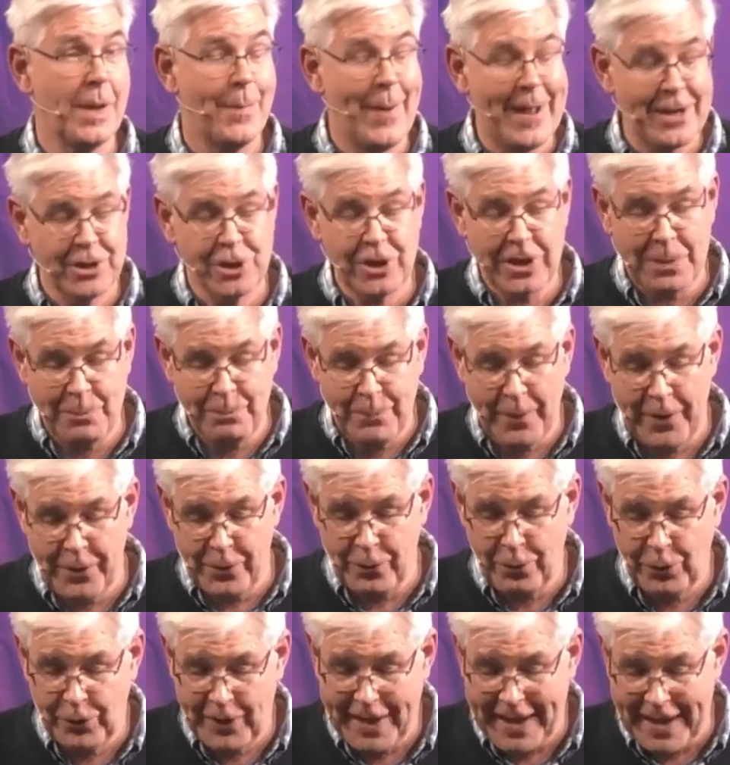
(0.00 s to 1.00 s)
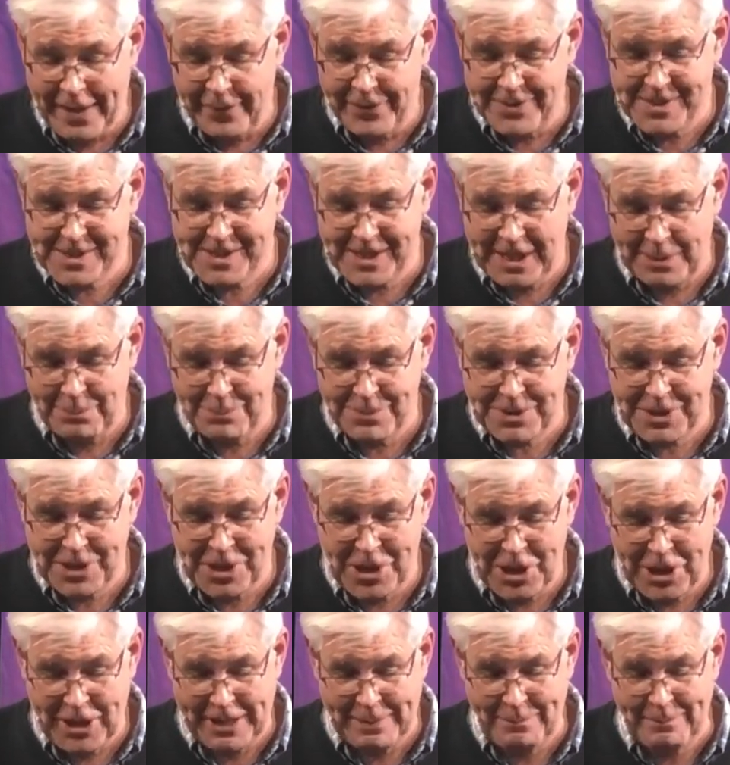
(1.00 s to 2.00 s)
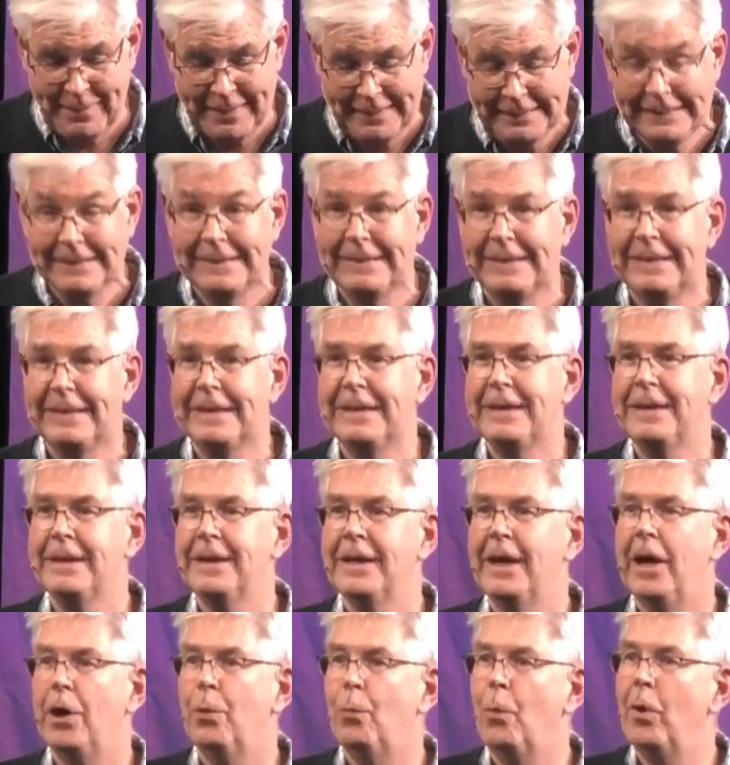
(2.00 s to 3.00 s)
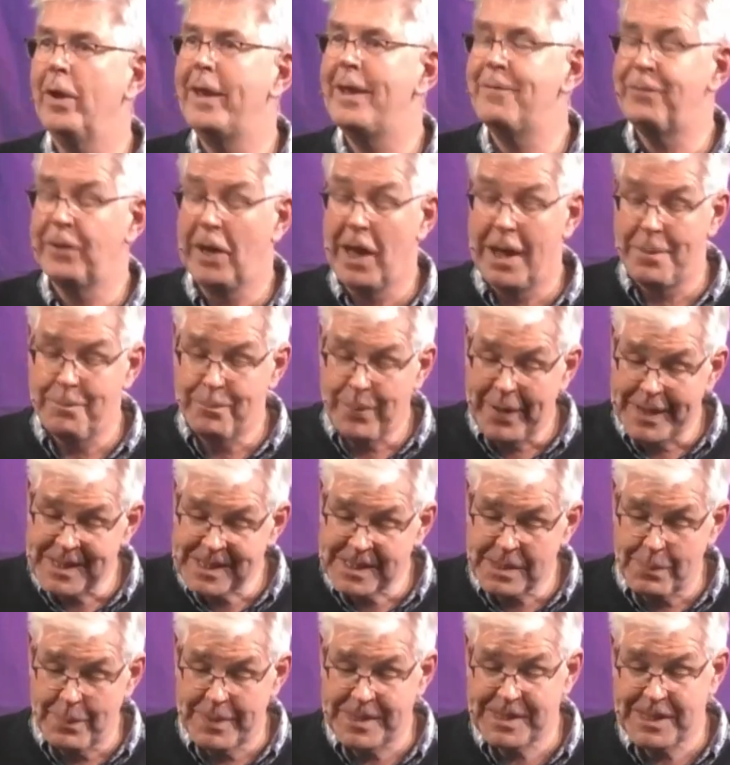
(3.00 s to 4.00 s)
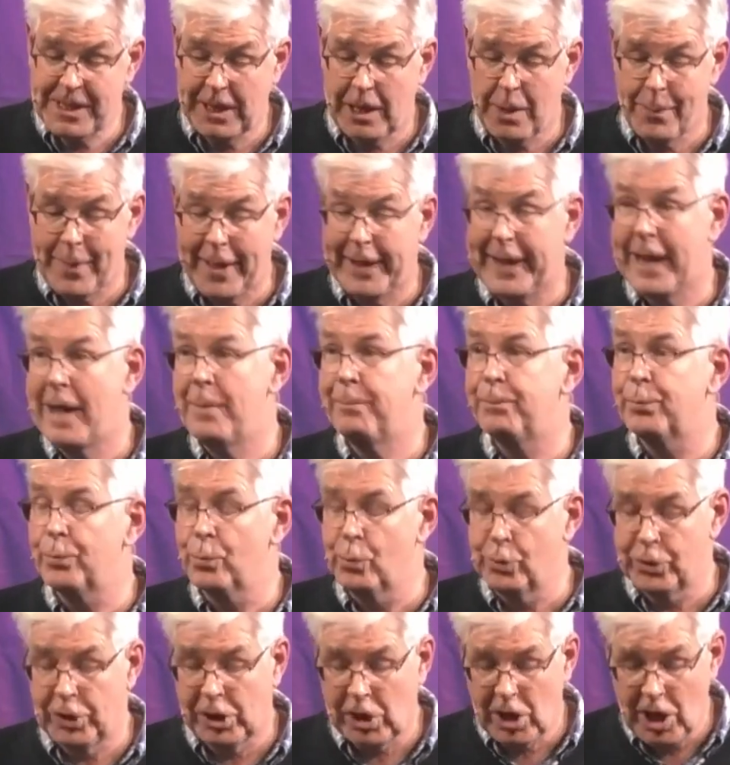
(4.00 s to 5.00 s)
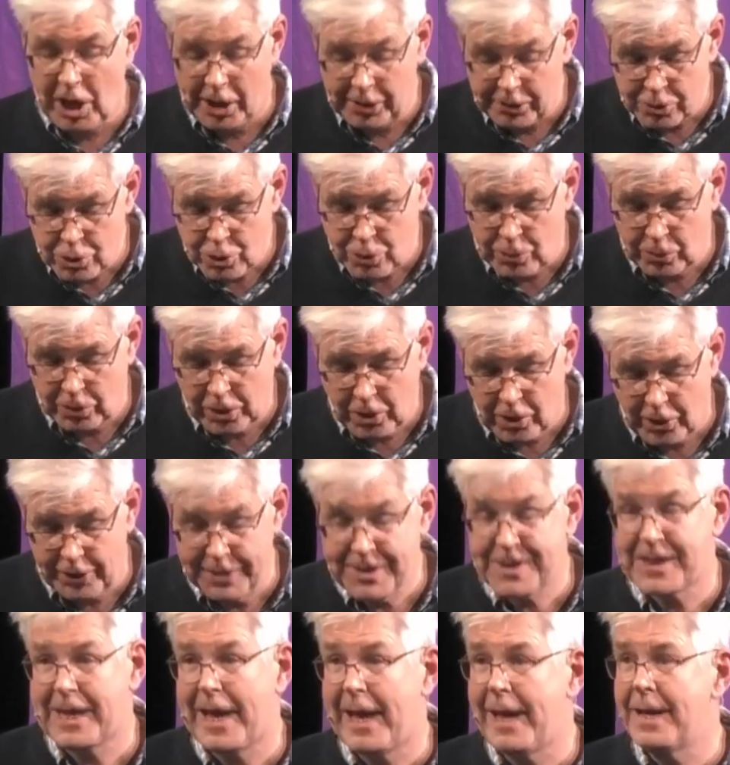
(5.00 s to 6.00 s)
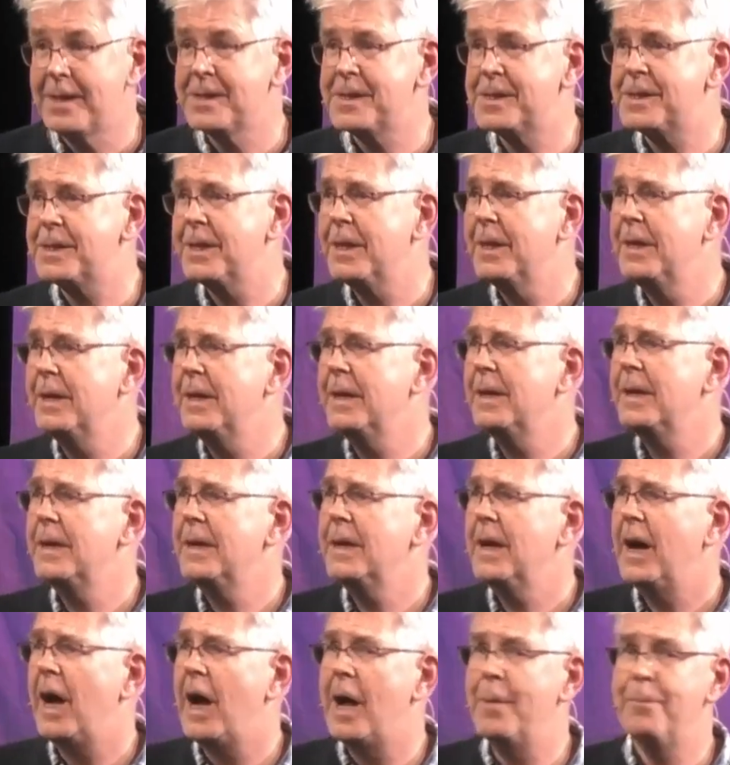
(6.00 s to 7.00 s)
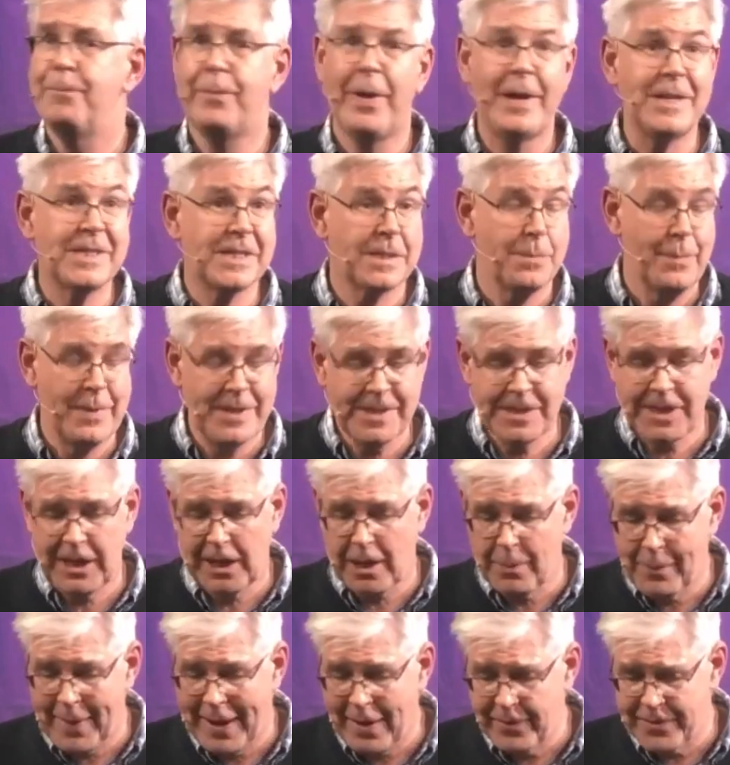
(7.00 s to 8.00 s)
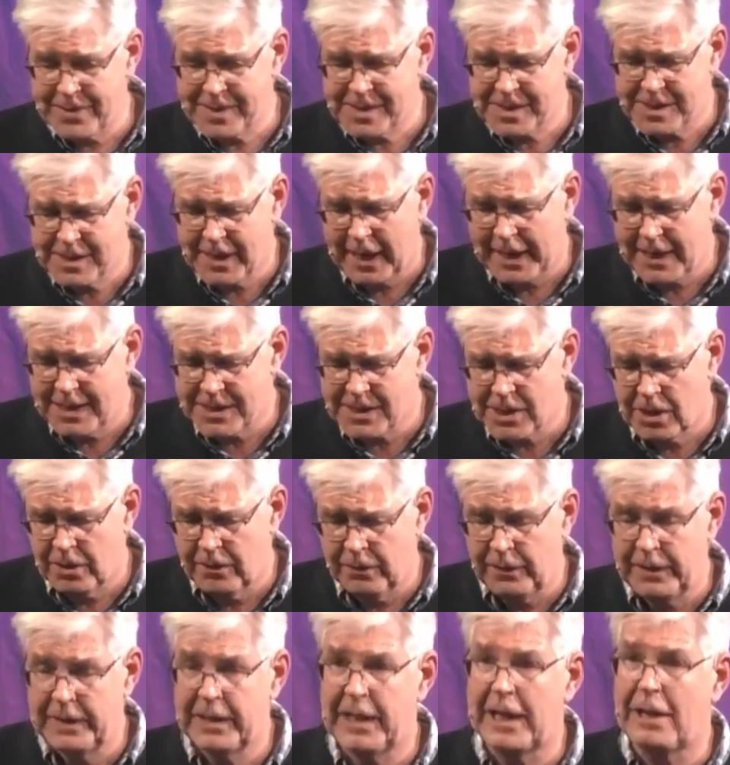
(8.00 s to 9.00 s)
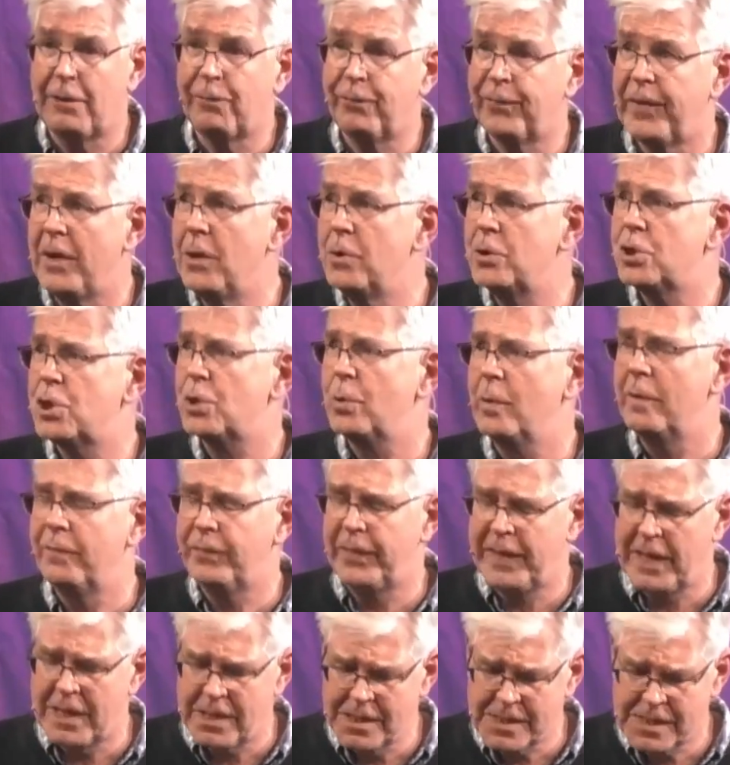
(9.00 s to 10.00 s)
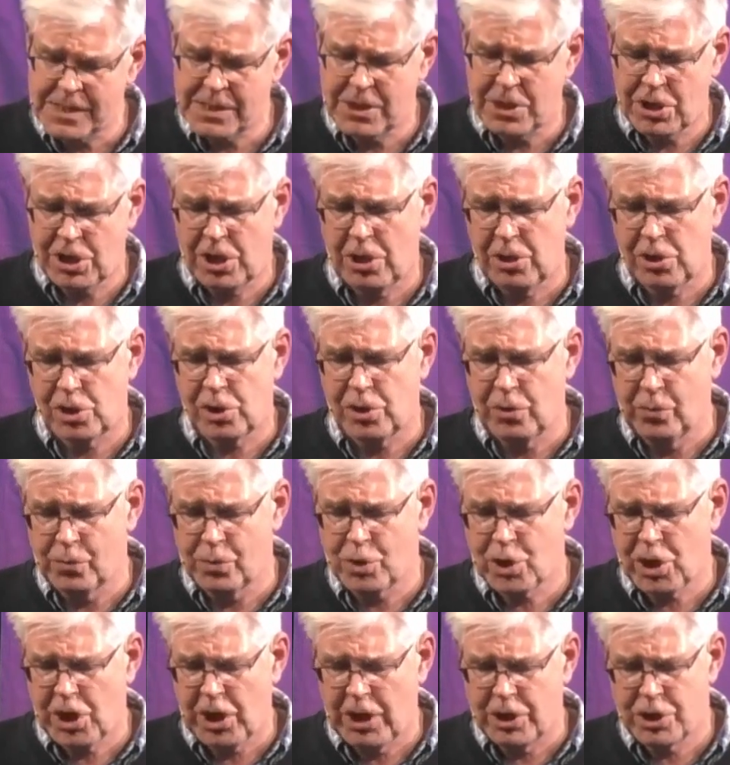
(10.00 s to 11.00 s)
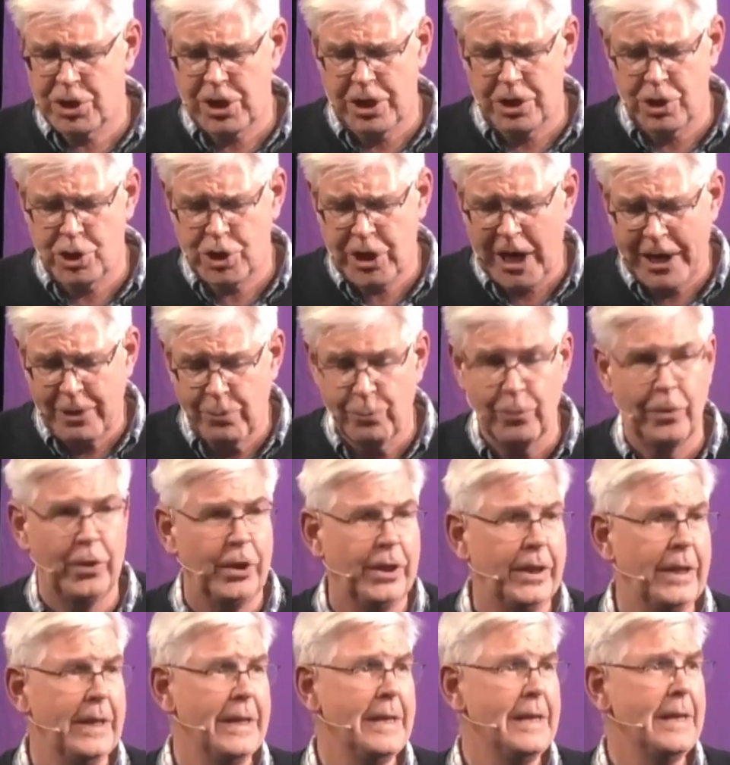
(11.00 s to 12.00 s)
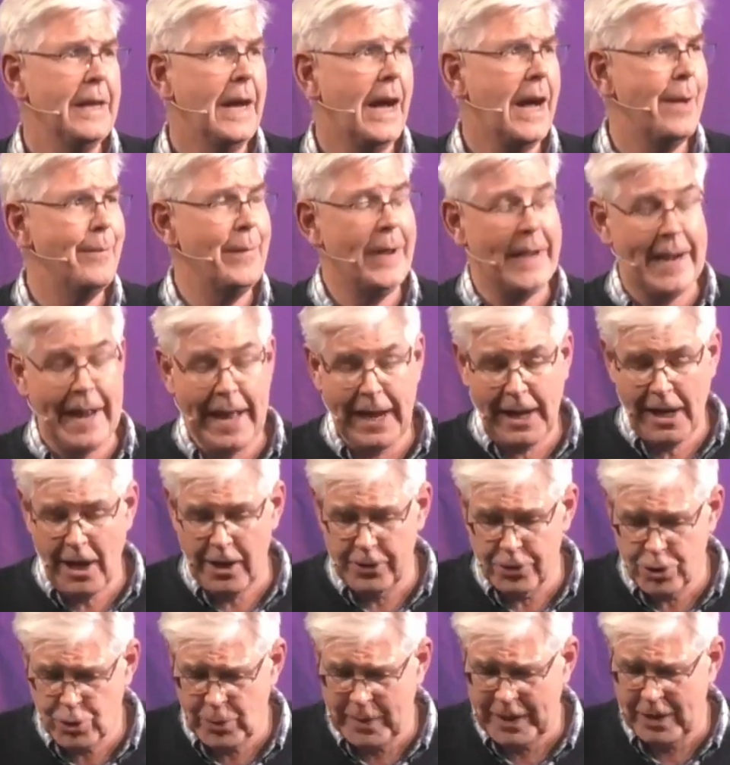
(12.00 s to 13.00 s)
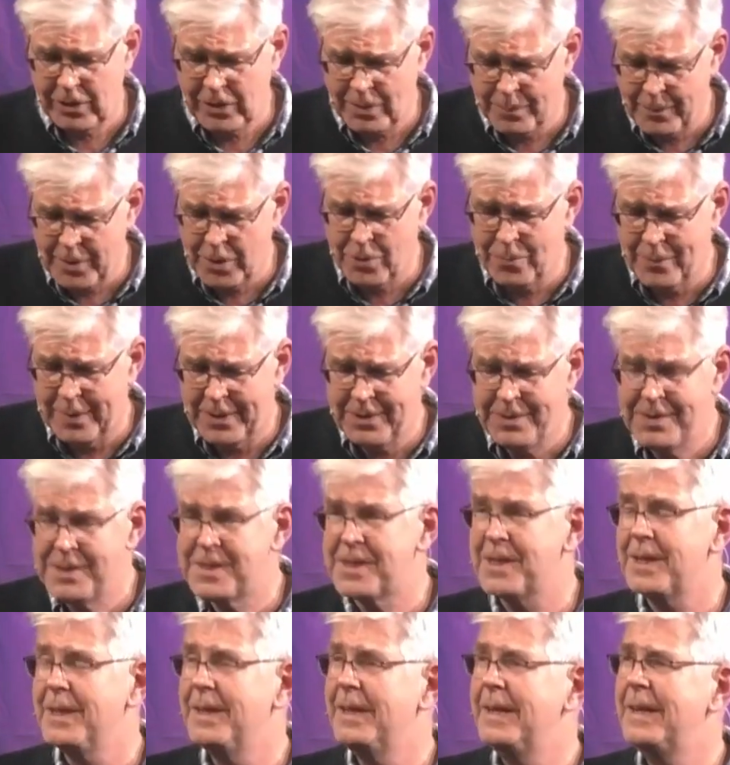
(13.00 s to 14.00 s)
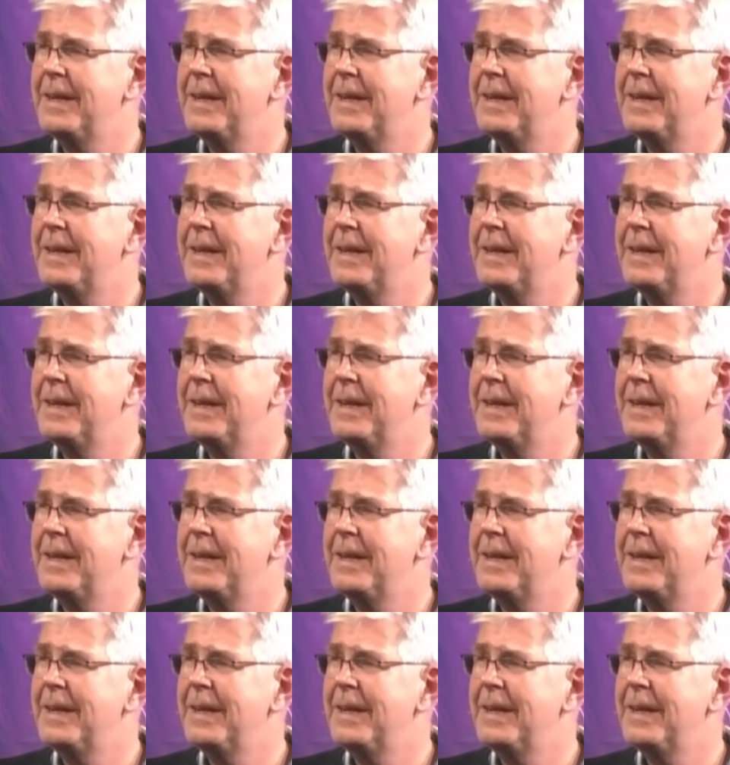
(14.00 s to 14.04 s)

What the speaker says: I'm actually both at the same time. At one level, I'm pessimistic about our broader cultural context. I'm pessimistic about the state and the future of the institutional church in general in our country at the moment.